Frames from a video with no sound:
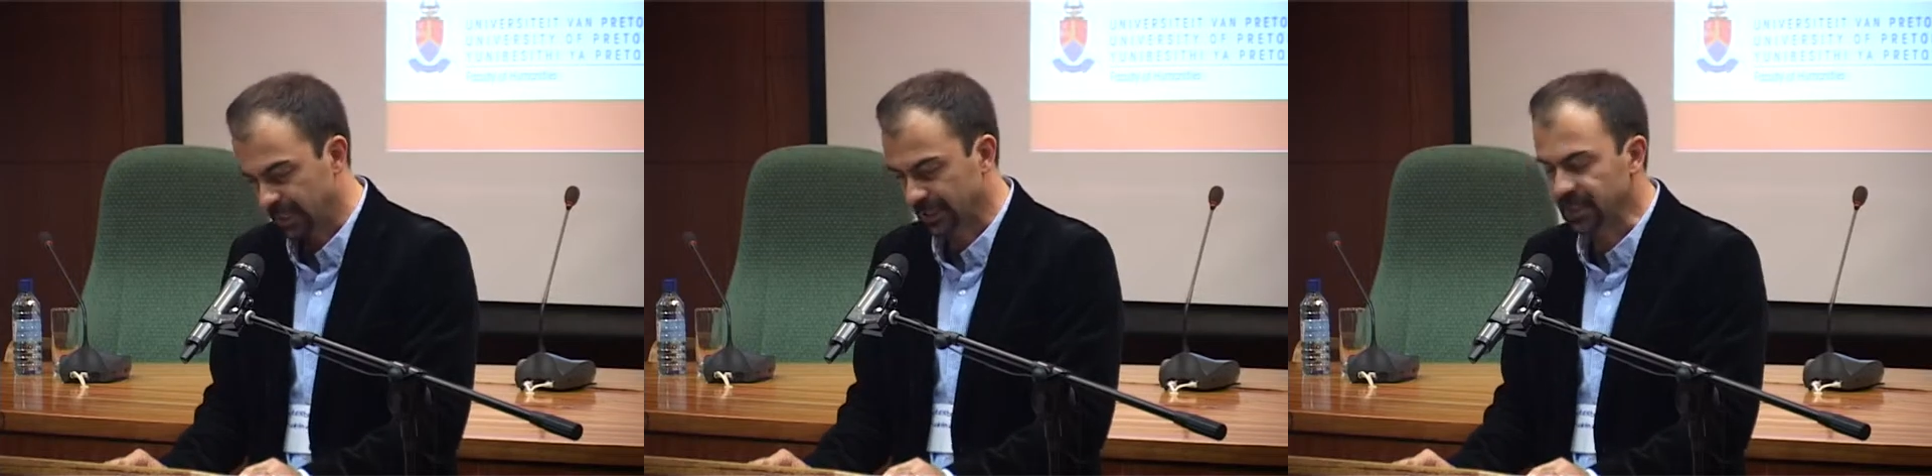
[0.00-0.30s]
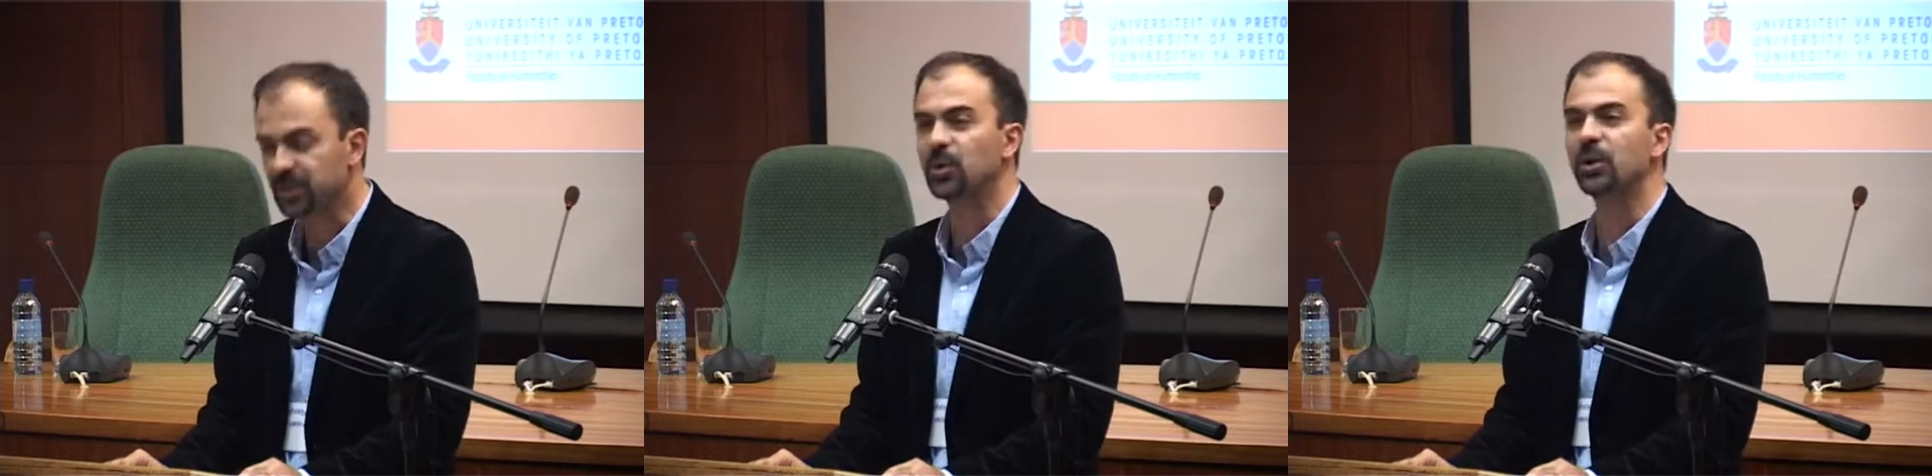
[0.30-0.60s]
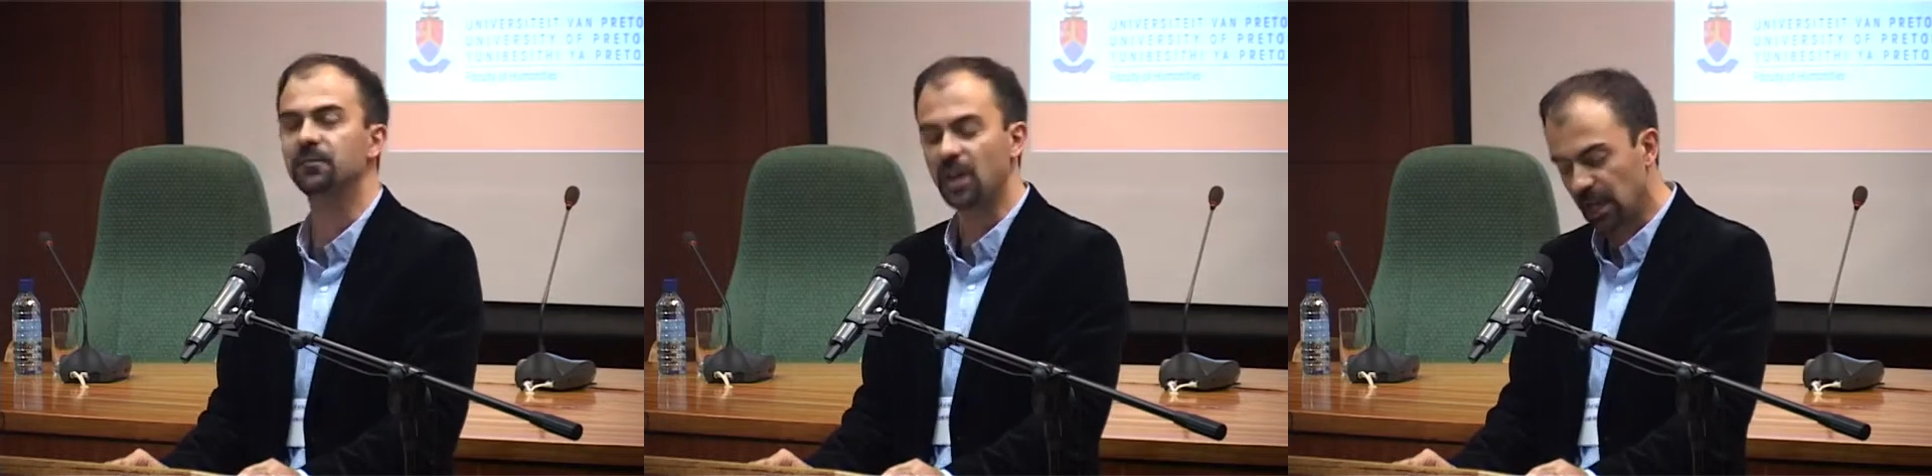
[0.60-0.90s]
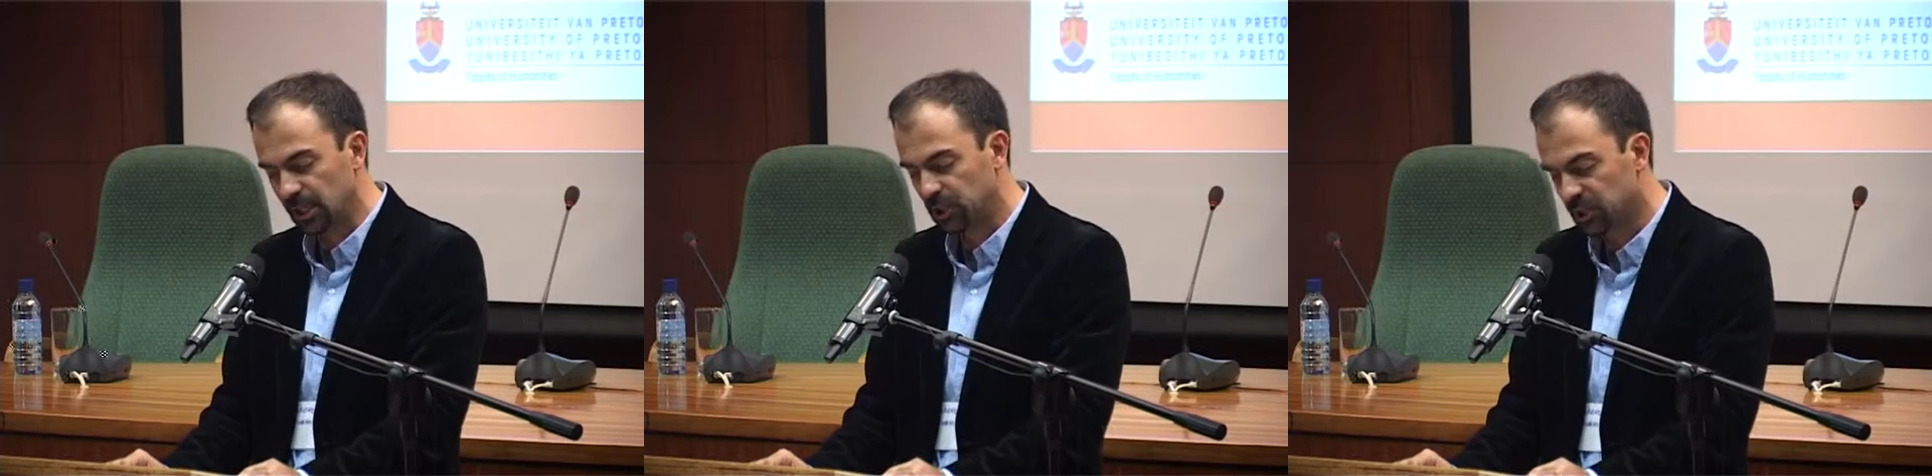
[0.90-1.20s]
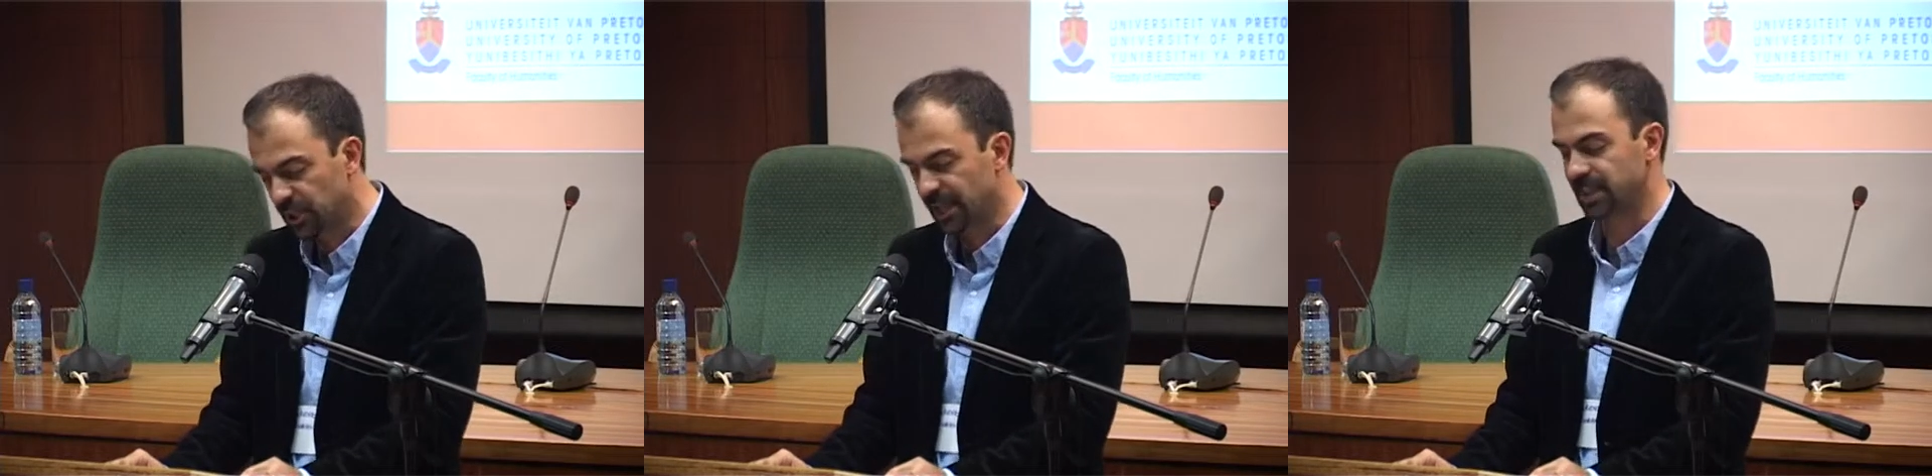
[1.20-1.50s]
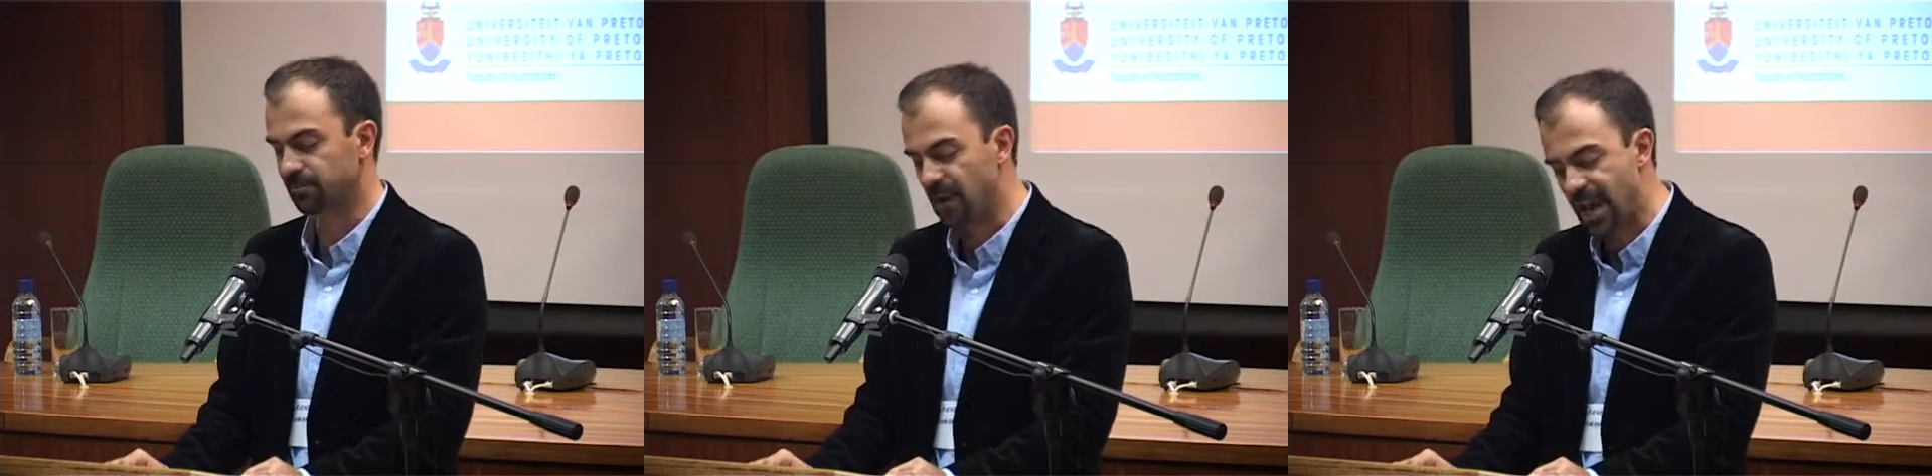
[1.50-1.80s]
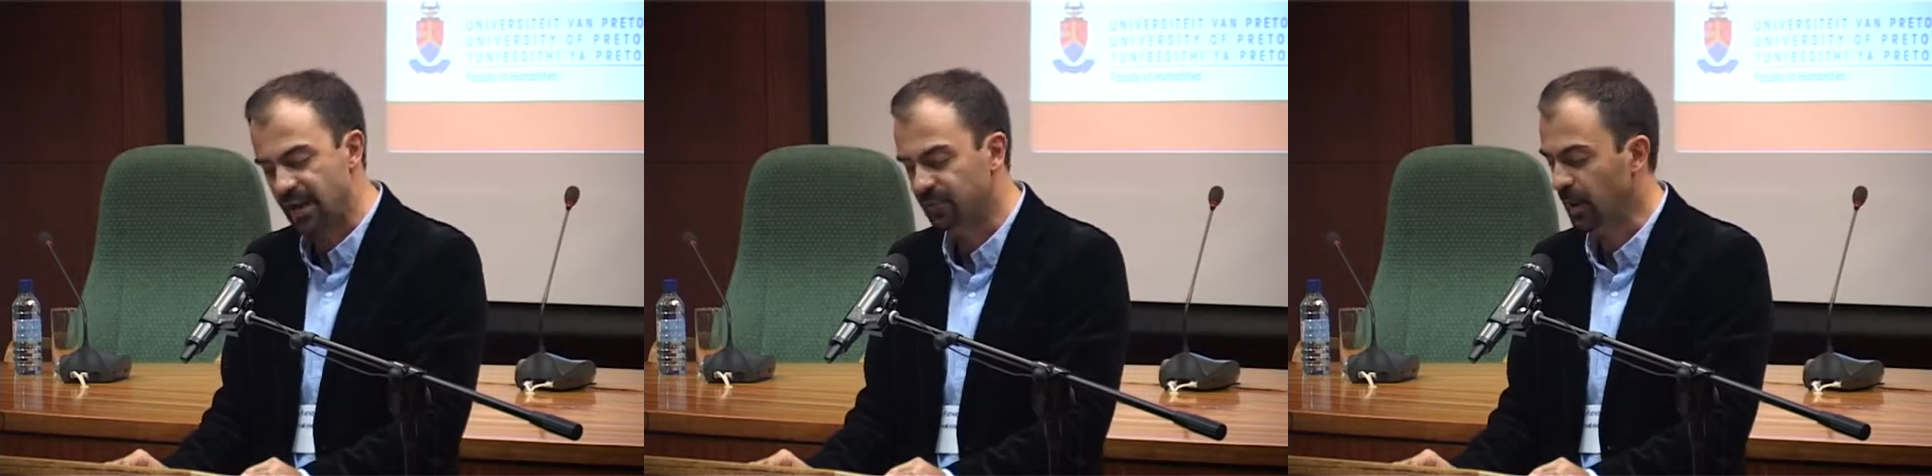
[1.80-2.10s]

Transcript: The history of knowledge is paved